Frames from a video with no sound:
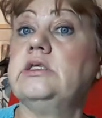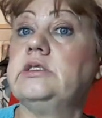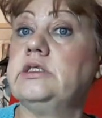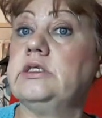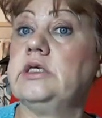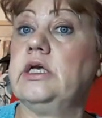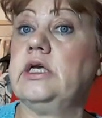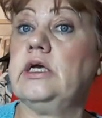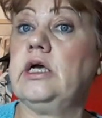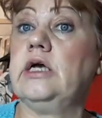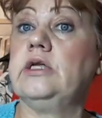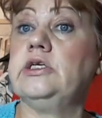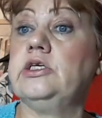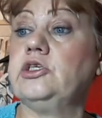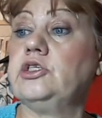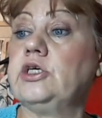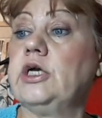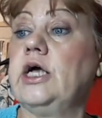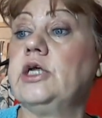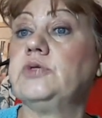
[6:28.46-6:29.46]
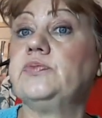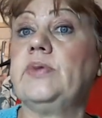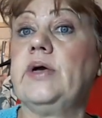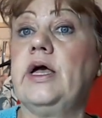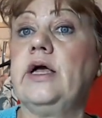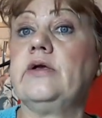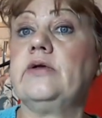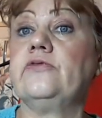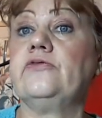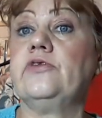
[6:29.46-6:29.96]
to get a recharge
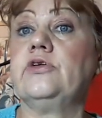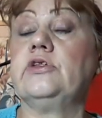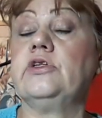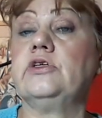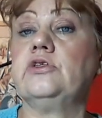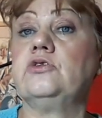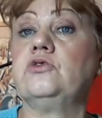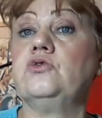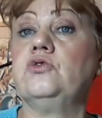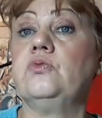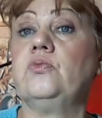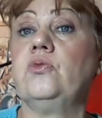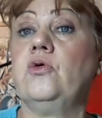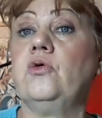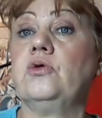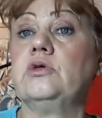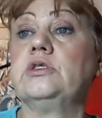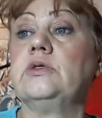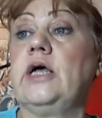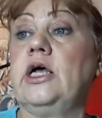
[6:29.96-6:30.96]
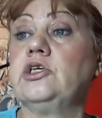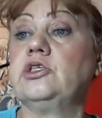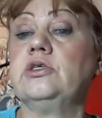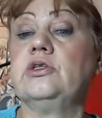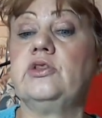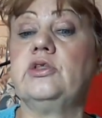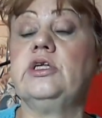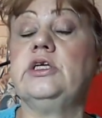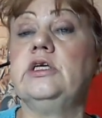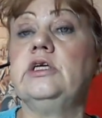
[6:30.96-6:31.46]
back for the two boxes, actually
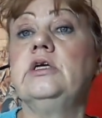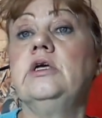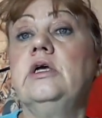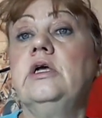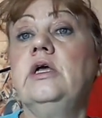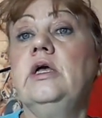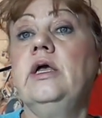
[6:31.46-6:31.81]
three.